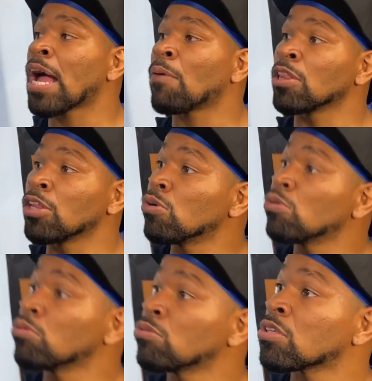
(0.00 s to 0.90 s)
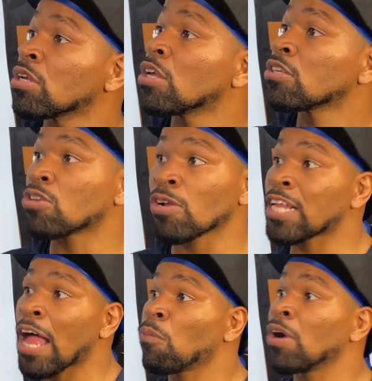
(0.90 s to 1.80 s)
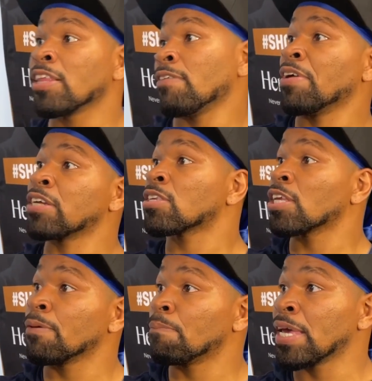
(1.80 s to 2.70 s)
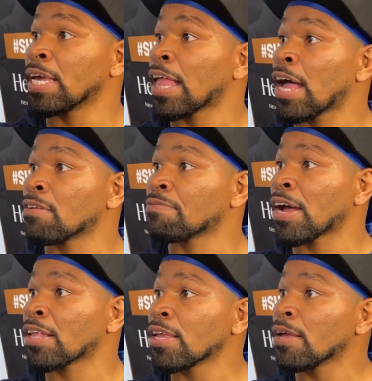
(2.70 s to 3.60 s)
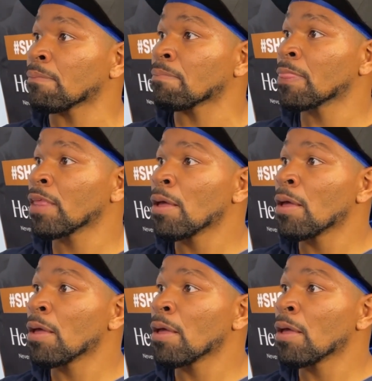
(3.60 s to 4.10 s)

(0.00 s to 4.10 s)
I would lose so that I wouldn't eventually be in line to fight them.